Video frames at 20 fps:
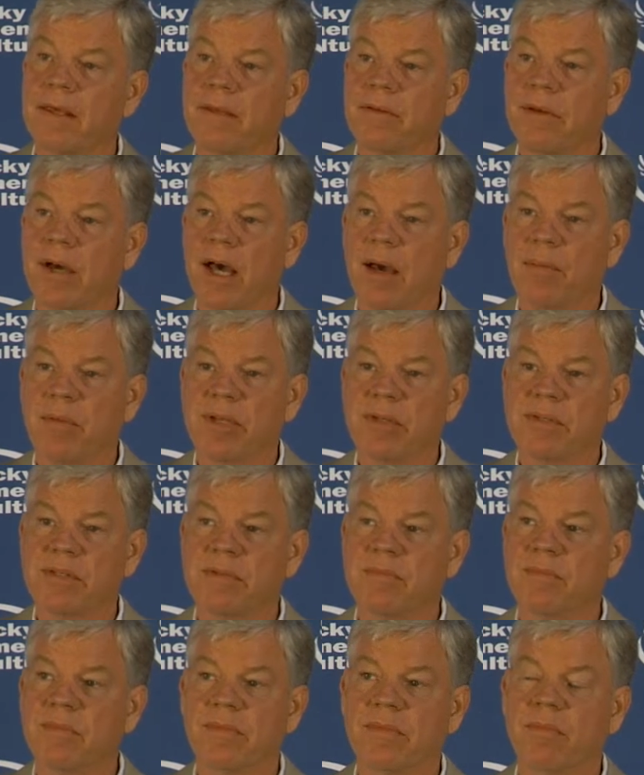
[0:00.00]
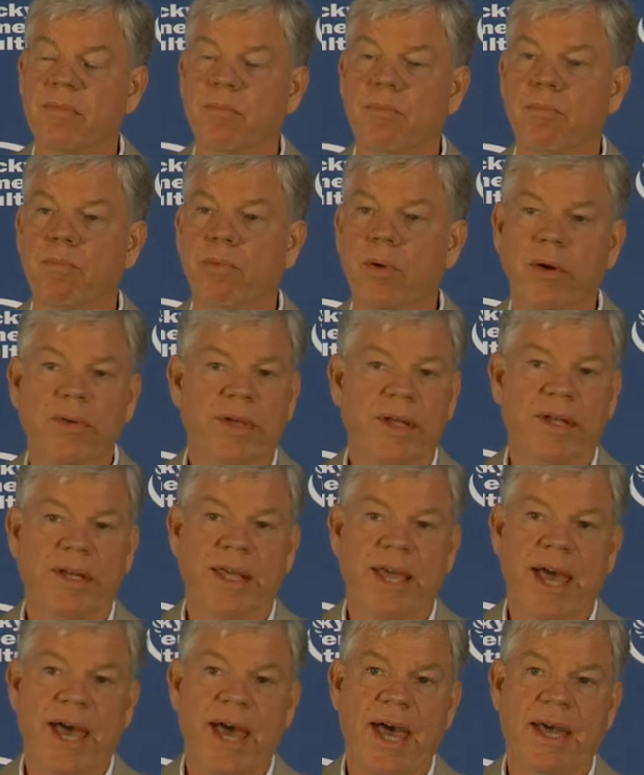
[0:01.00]
Tom is a brilliant
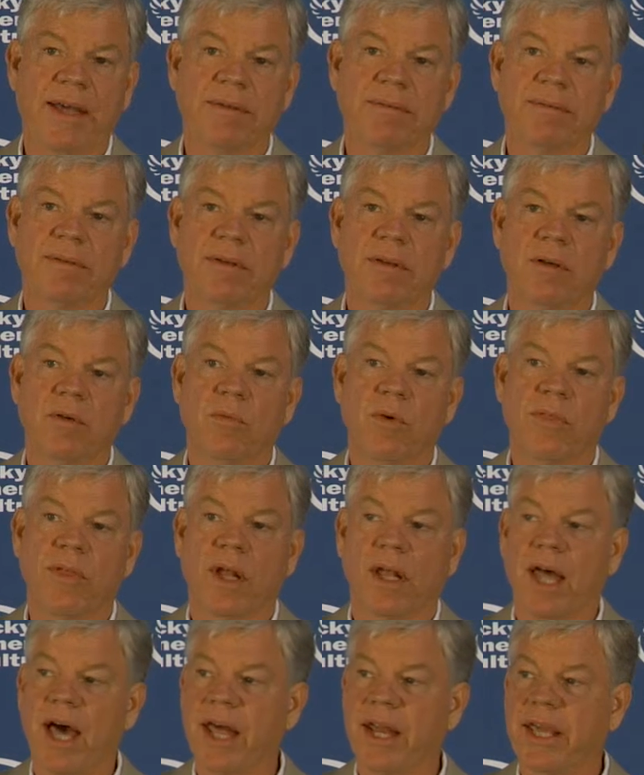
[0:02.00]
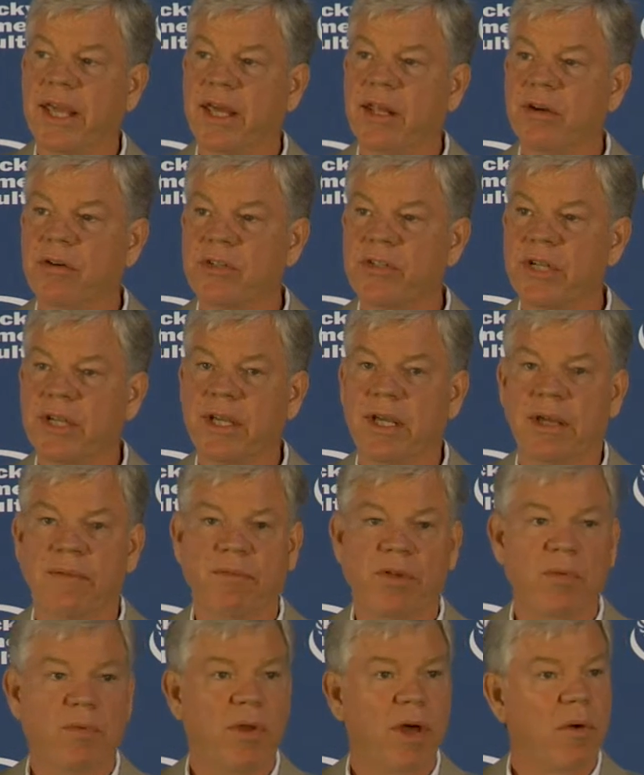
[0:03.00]
guy with a lot of energy.
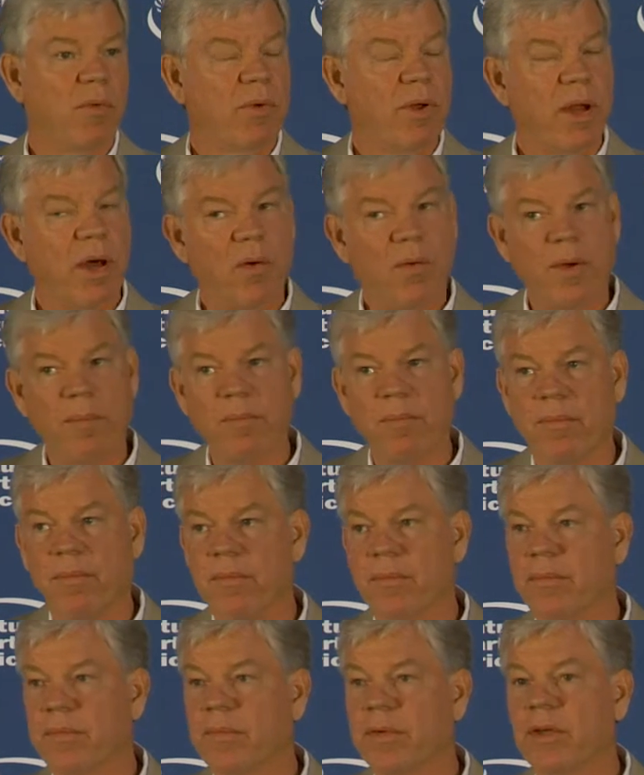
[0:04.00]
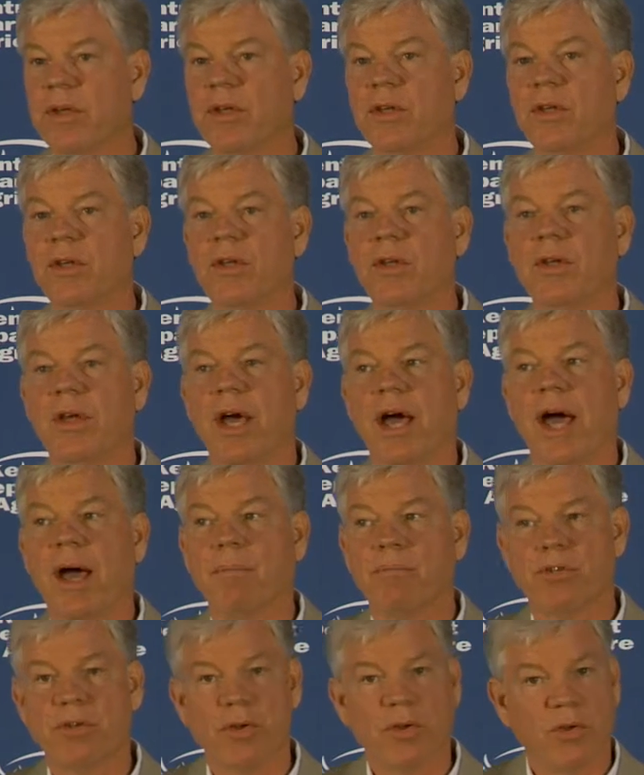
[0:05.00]
If you don't know him,
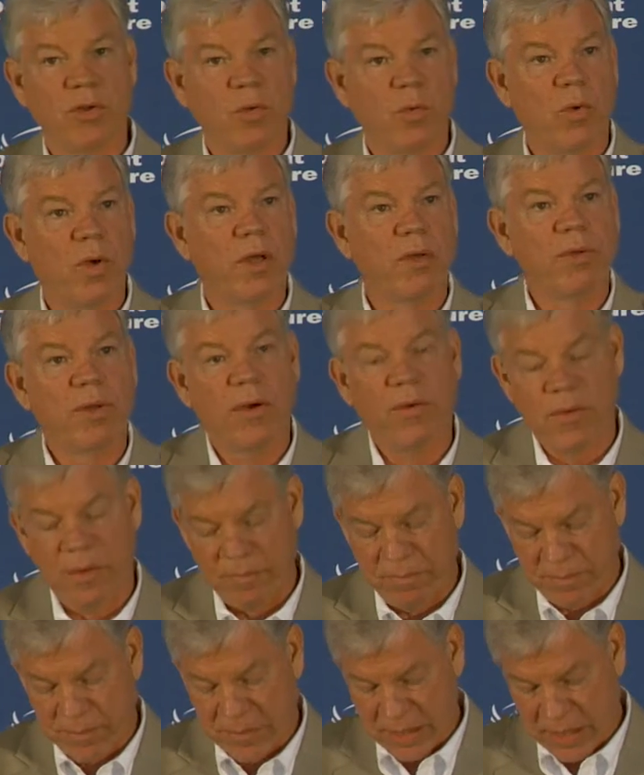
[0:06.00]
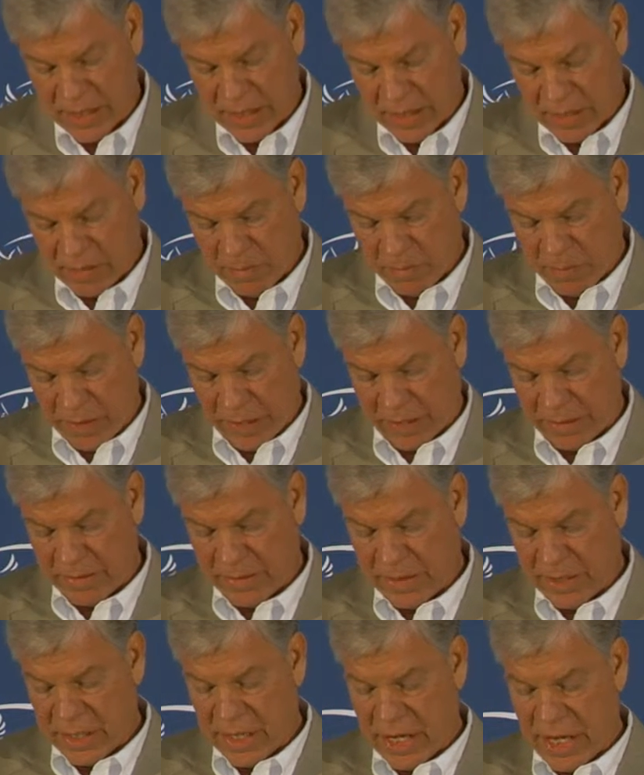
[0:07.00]
I'm sure you will know him. But
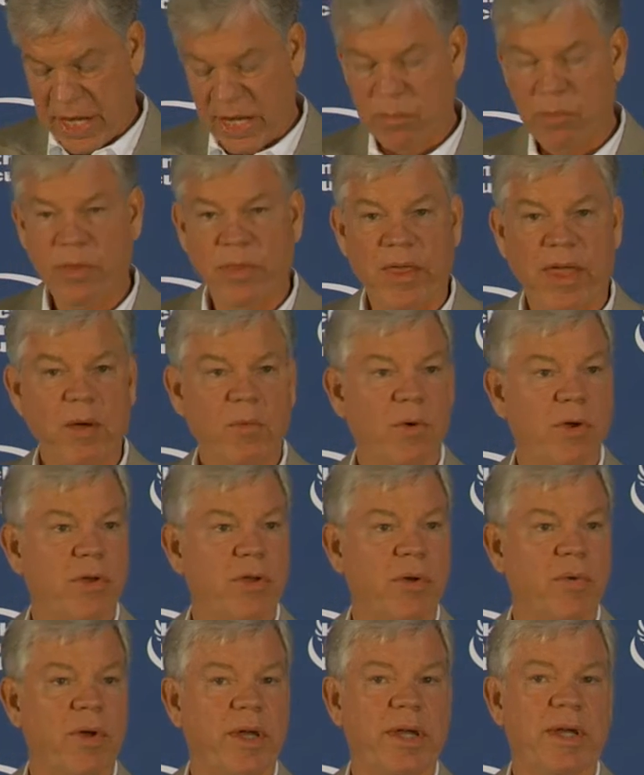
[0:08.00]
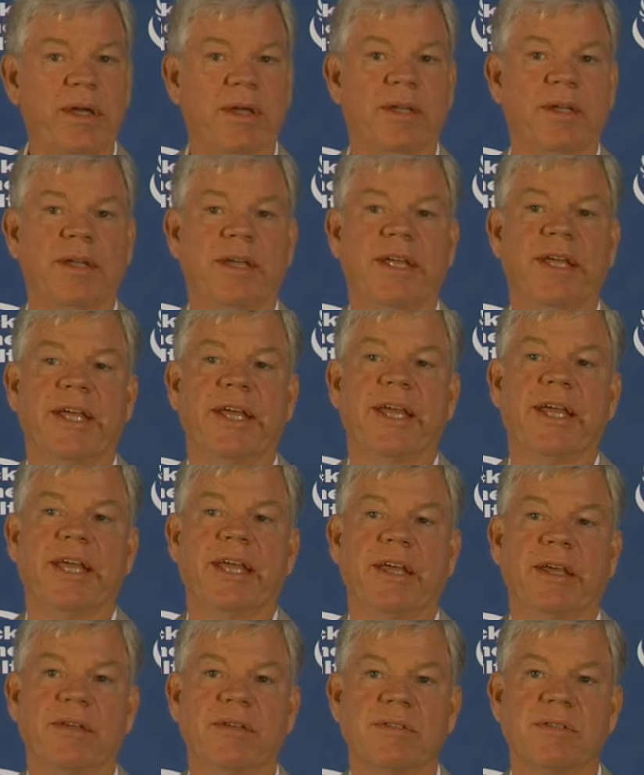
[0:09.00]
everything we're doing
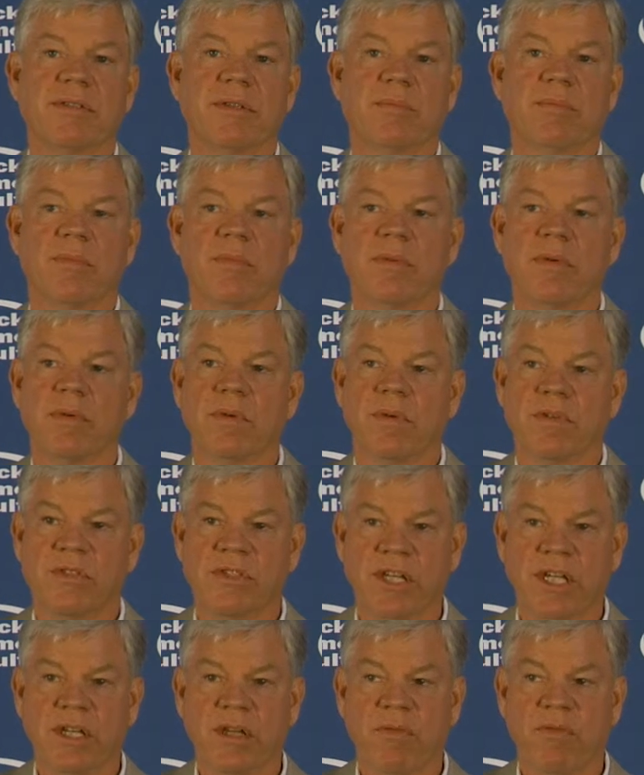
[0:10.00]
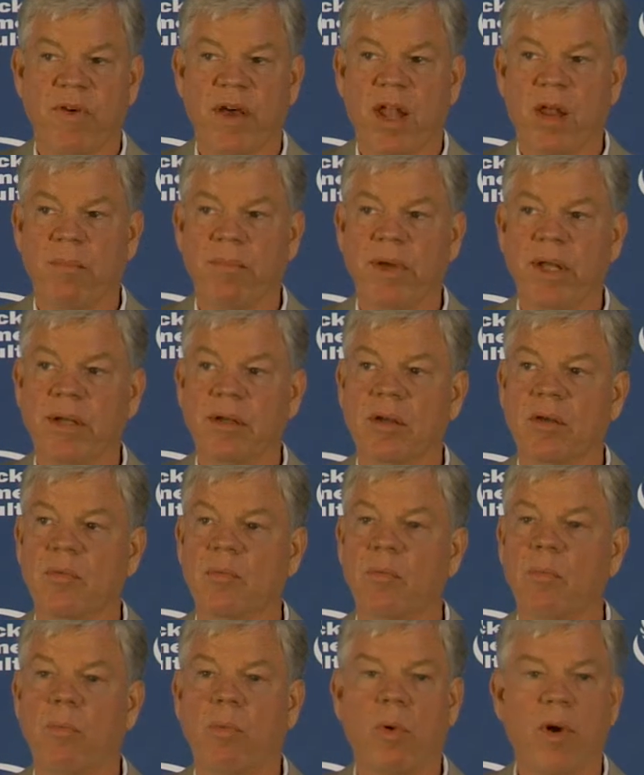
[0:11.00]
is seed development,
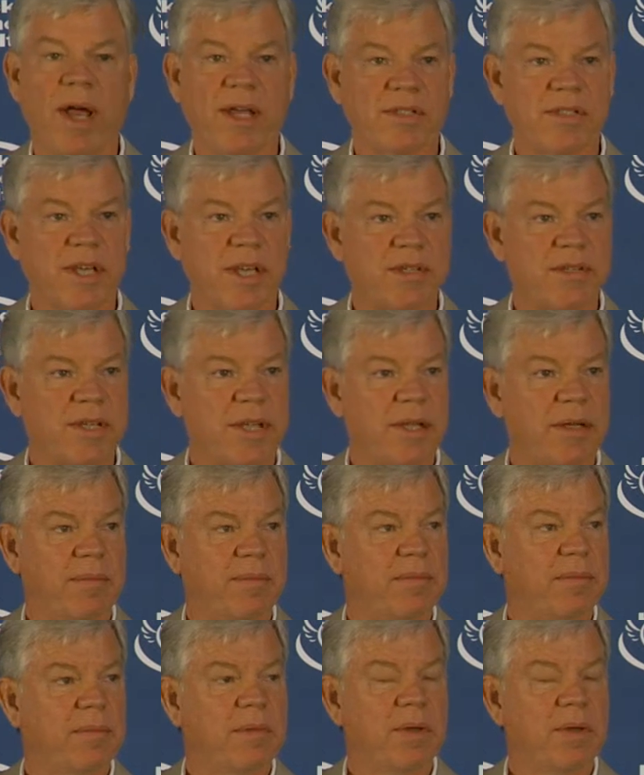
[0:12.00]
processing,